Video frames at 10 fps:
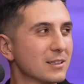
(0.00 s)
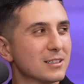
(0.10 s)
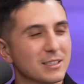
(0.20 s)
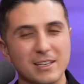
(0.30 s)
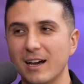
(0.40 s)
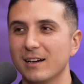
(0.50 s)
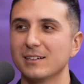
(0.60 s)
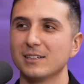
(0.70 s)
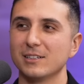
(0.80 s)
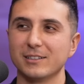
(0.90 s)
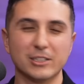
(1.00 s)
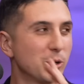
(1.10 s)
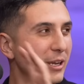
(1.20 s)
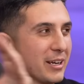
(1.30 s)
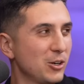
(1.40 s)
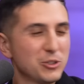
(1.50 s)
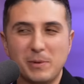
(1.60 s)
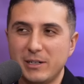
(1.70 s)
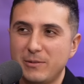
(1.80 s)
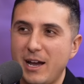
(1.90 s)
new. And yeah. No. Go get coached
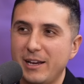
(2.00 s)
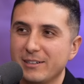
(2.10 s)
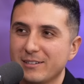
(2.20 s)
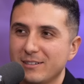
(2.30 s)
by Ryan.